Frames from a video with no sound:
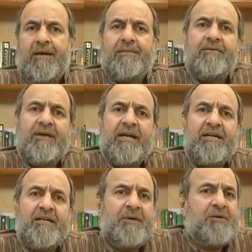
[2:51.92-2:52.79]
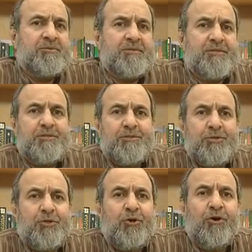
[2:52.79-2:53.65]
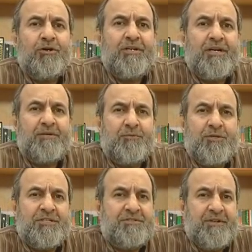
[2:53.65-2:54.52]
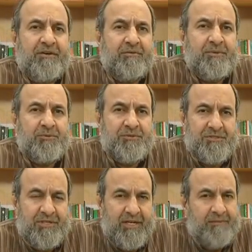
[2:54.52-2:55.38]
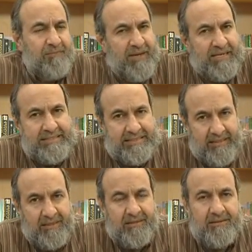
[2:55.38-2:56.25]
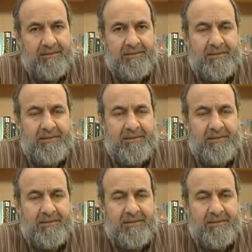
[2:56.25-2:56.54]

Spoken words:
And the reality about God and what His attributes and plans are,